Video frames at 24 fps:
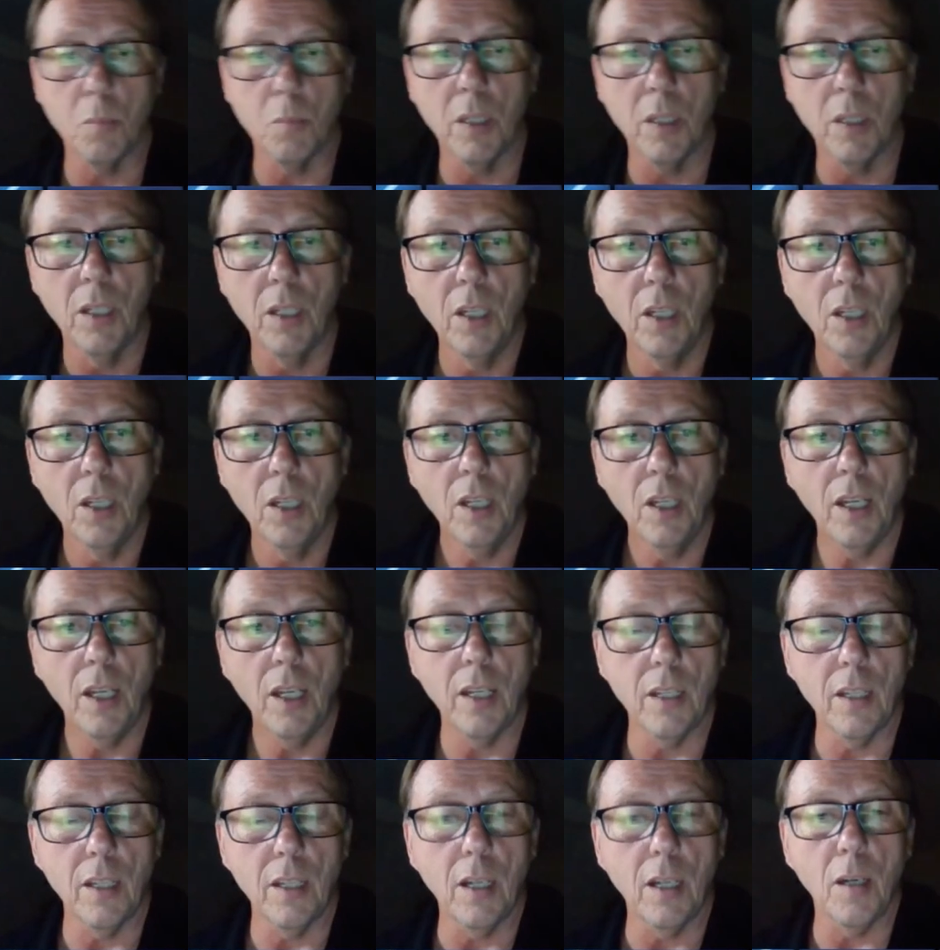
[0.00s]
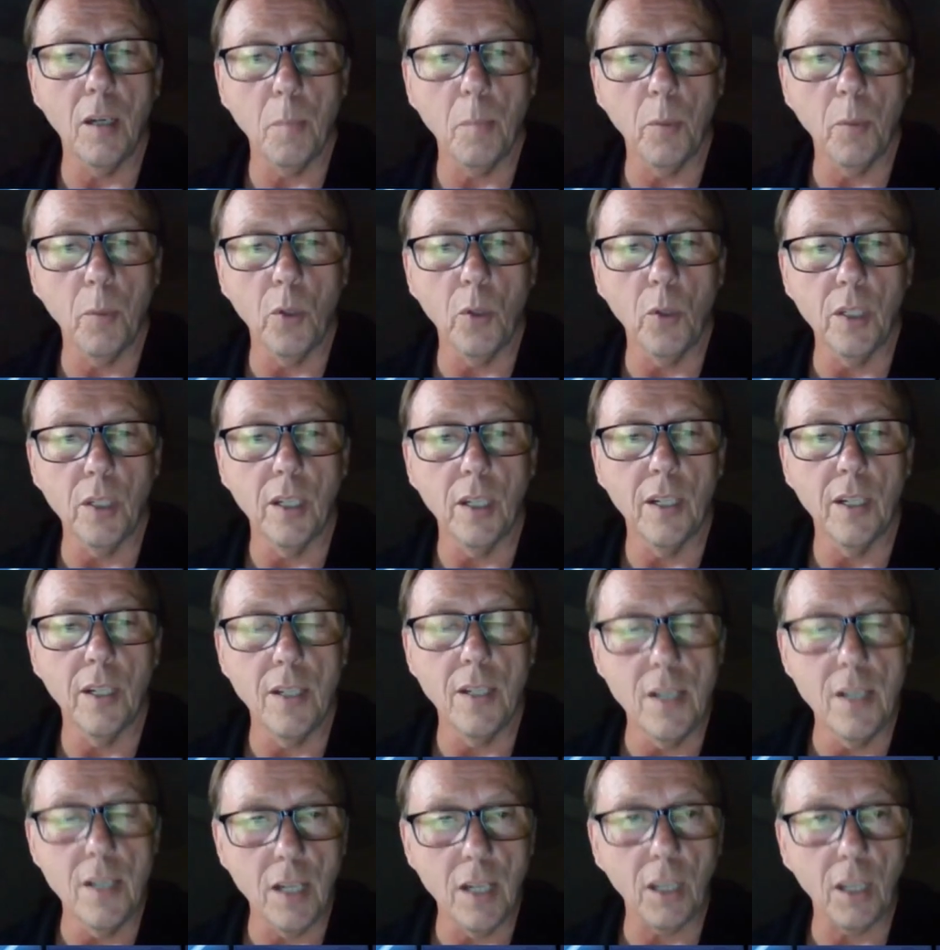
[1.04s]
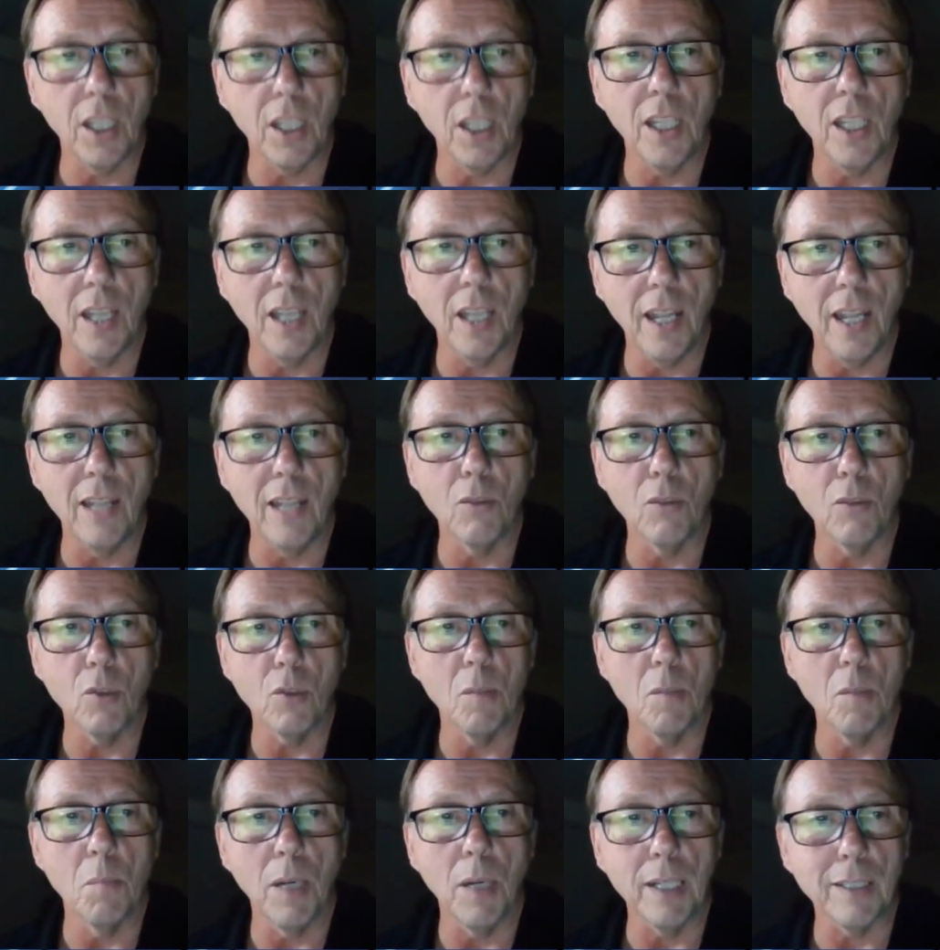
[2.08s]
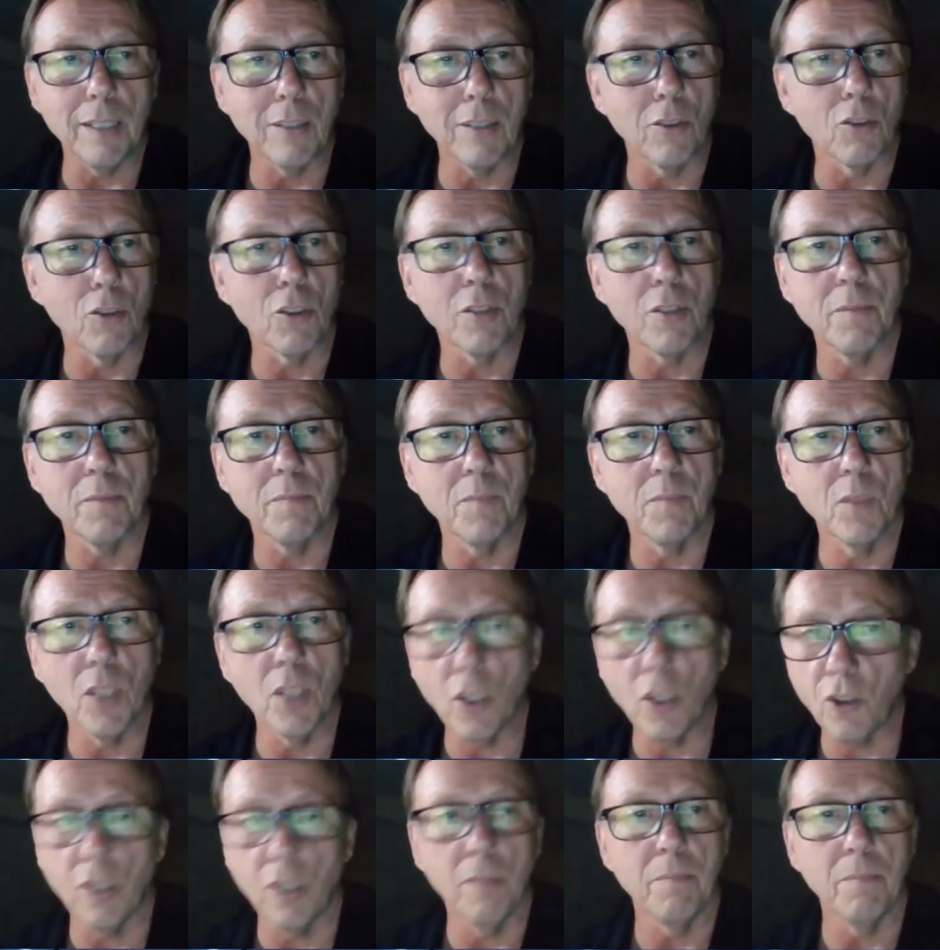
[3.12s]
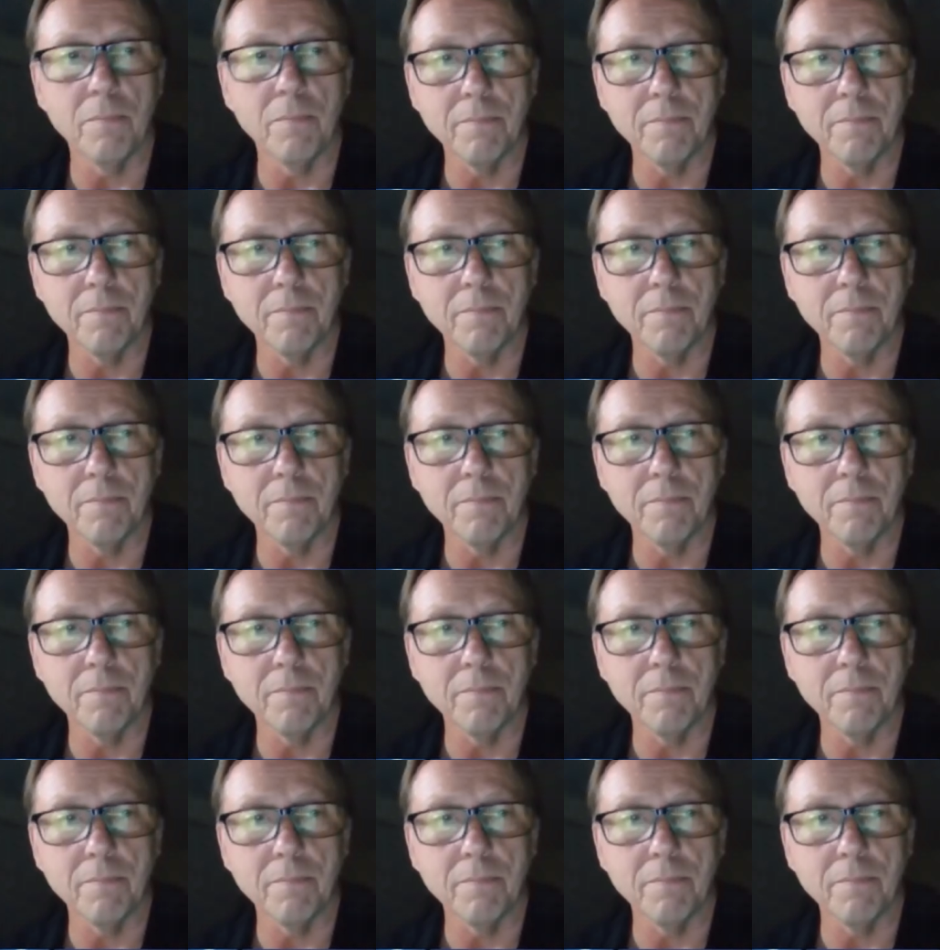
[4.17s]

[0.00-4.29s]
But at that point, nothing else matters. Nothing.